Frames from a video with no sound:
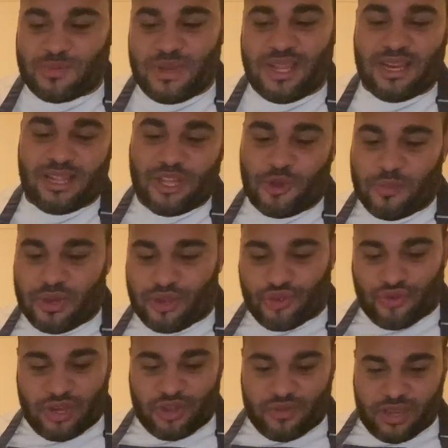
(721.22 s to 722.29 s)
We need a little bit of
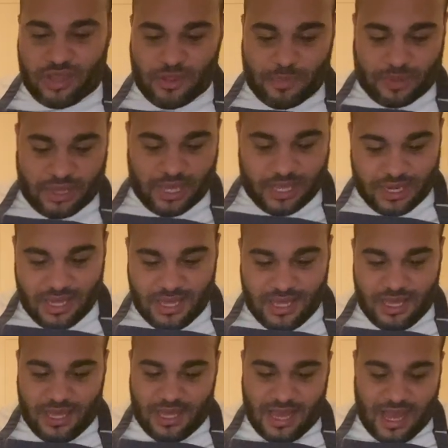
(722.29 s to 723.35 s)
greenery on the plate.
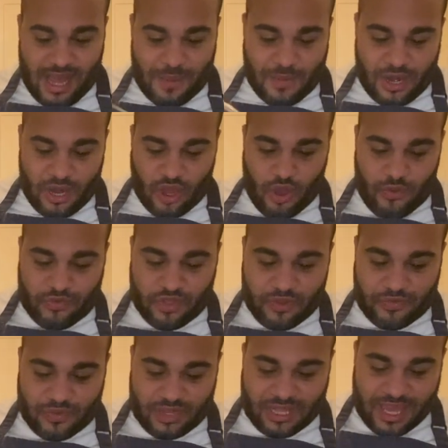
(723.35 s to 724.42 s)
I'm going to go for
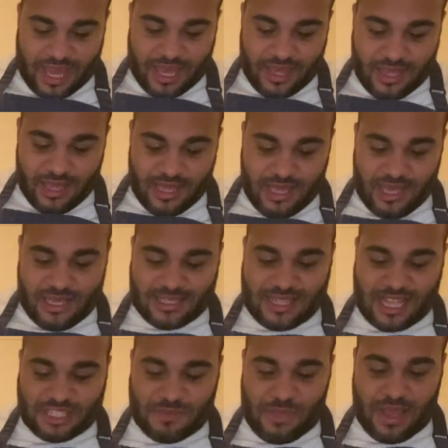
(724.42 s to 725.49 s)
the filet because
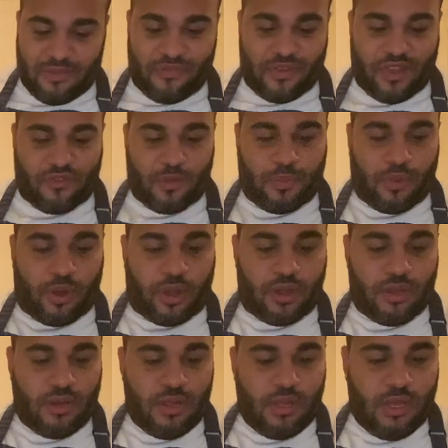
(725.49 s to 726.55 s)
that's my favorite
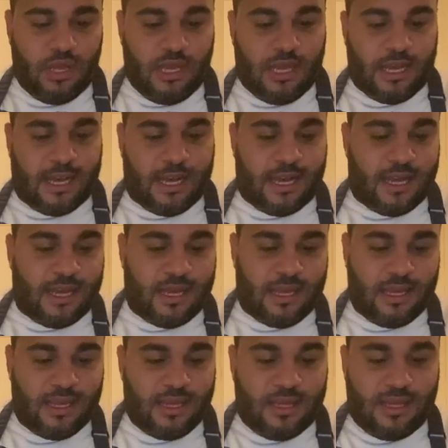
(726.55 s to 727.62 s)
part. Uh,
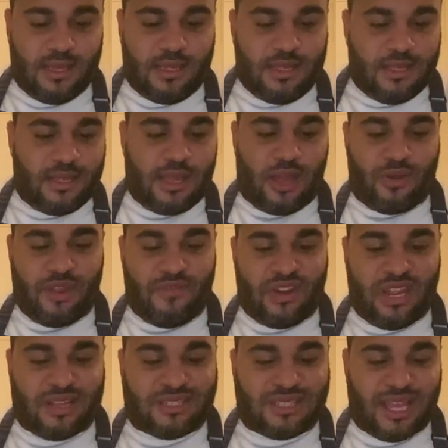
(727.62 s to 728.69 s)
I don't
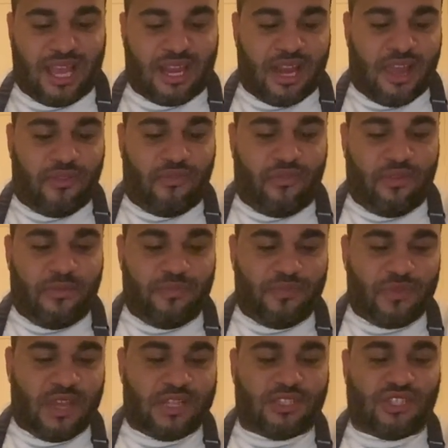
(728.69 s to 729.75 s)
even need a steak knife.
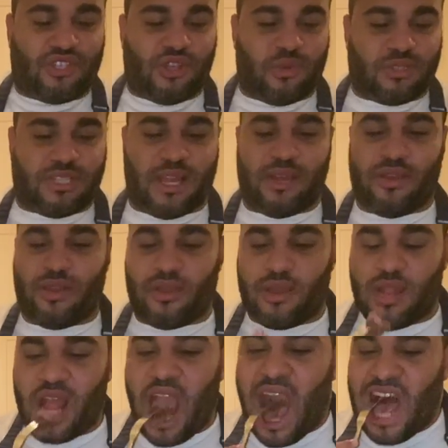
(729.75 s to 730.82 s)
It's so
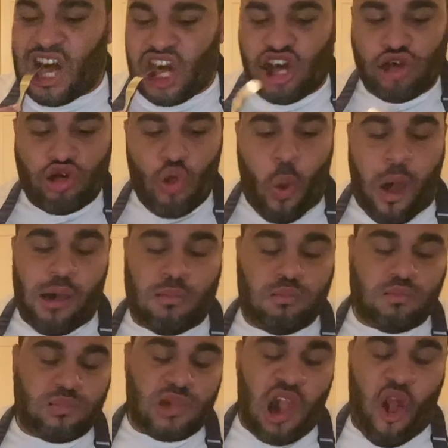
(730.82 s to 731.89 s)
tender.
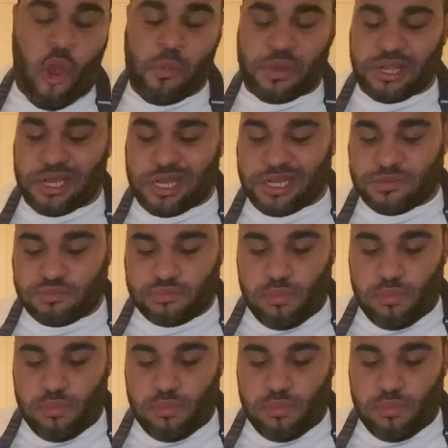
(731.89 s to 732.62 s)
Oh my God.